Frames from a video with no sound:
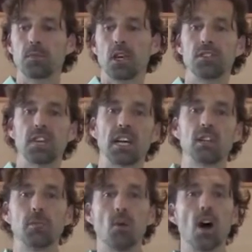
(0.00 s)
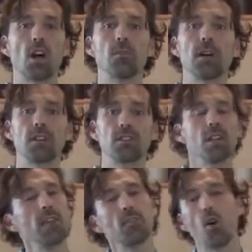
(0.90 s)
check out the Morocco Method
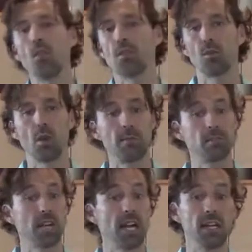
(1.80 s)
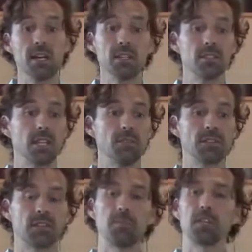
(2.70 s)
stuff. Go over to the website, see if
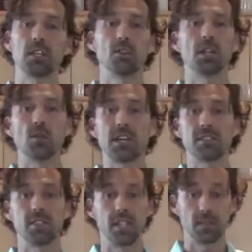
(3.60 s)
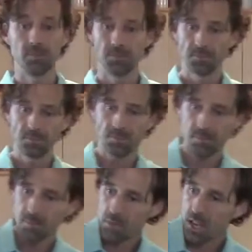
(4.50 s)
it's something you're interested in.
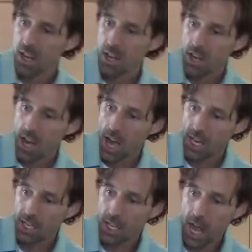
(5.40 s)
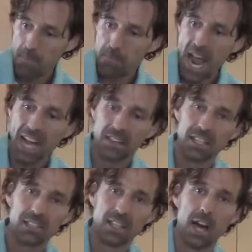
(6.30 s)
I back
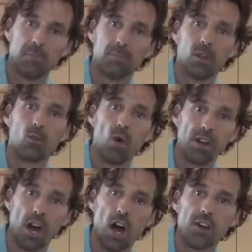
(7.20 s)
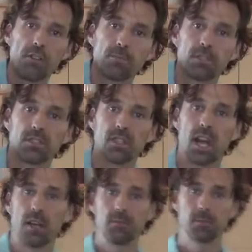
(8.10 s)
these up
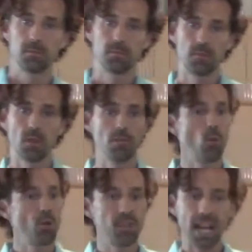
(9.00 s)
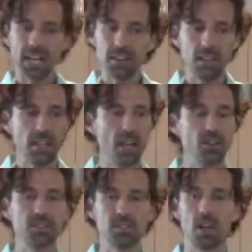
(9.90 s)
100%. More than anything
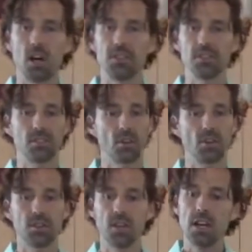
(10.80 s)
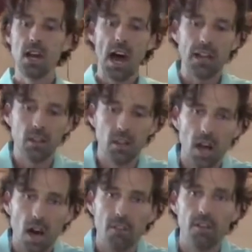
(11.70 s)
else on this earth, I
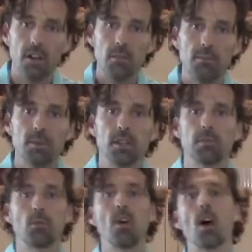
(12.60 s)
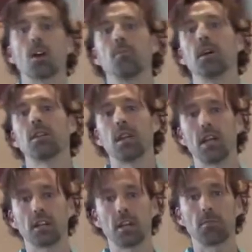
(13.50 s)
love putting the Morocco Method
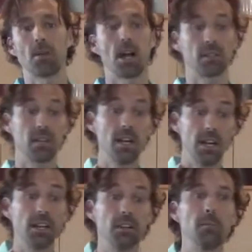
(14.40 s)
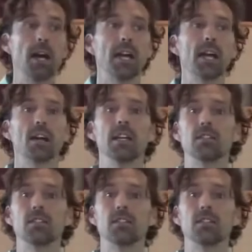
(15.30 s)
hair care products into my hair.